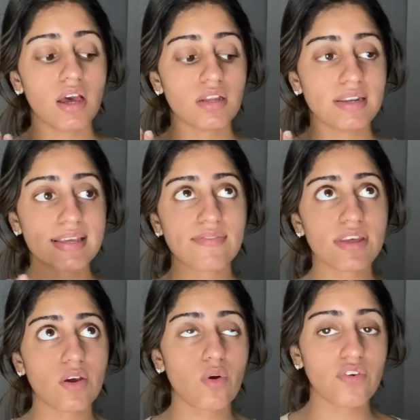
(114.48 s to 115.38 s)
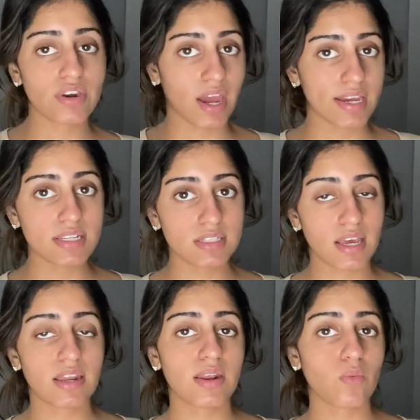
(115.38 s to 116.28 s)
leave it overnight
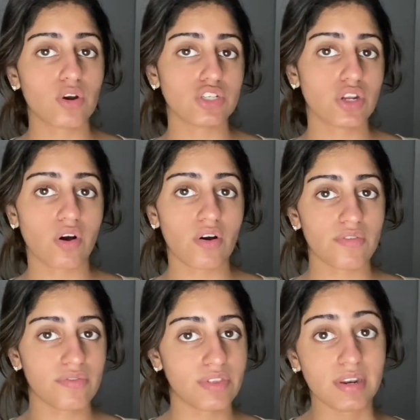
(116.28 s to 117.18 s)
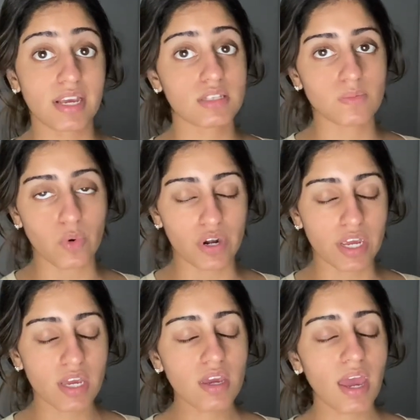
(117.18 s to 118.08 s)
and then wash it off the next
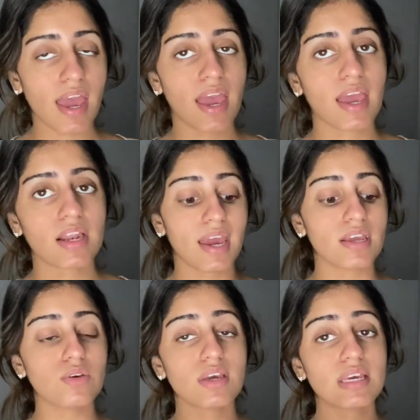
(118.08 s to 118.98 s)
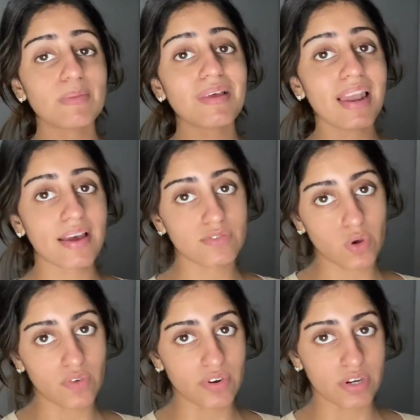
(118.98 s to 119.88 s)
morning. And you can keep the
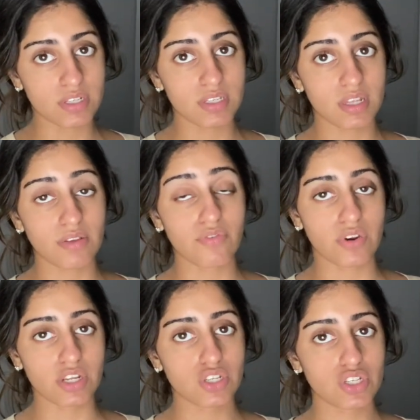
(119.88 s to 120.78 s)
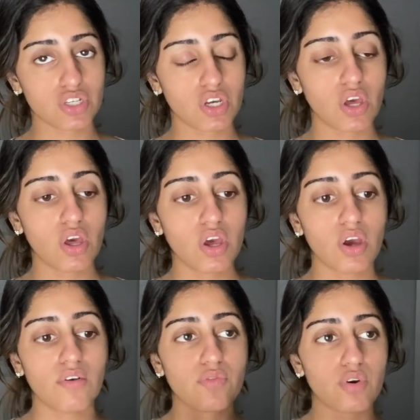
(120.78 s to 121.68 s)
leftovers in the fridge for